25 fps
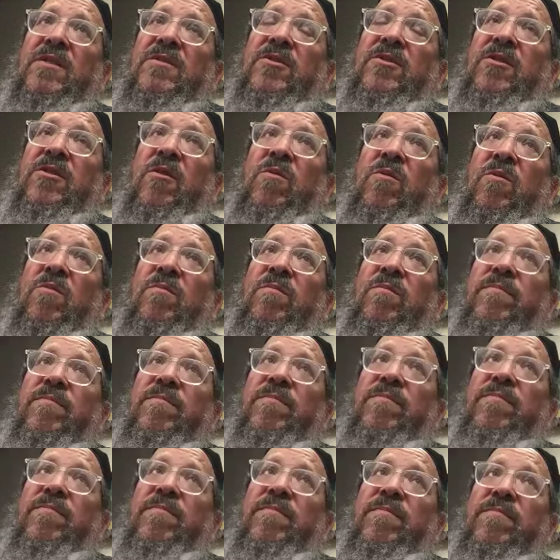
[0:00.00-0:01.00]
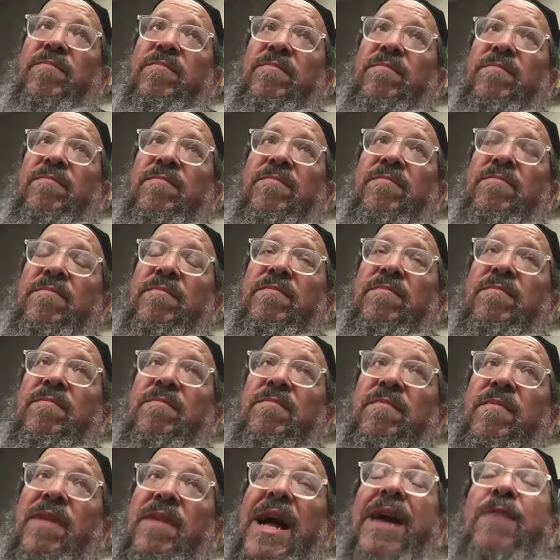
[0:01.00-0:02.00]
So
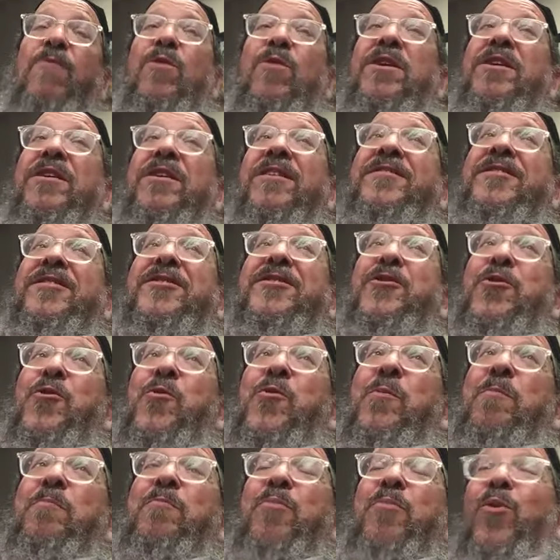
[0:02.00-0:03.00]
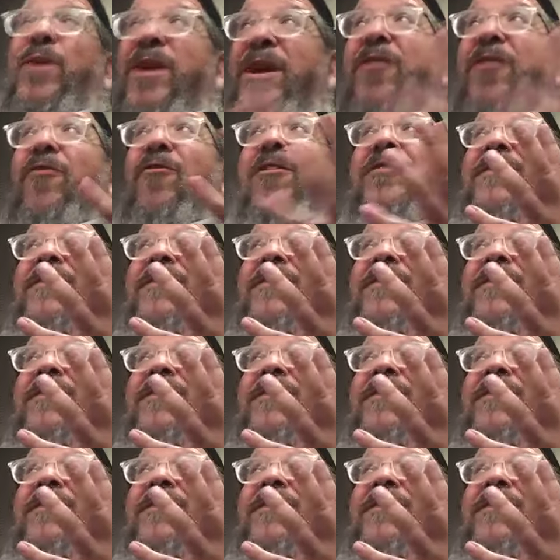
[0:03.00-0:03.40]
I would assume, putting it